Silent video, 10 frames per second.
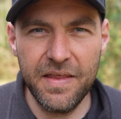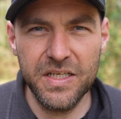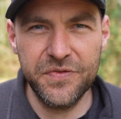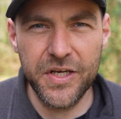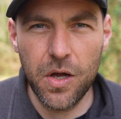In
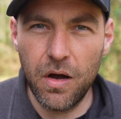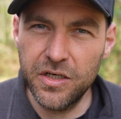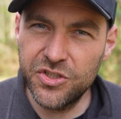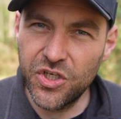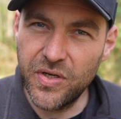this video, I'm
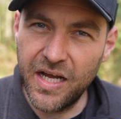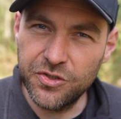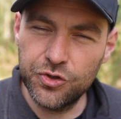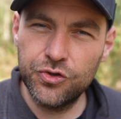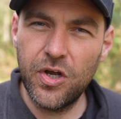gonna show you how
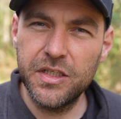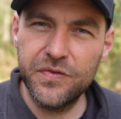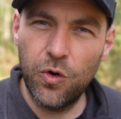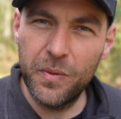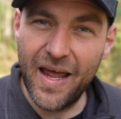to
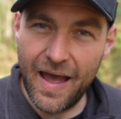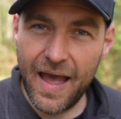transform an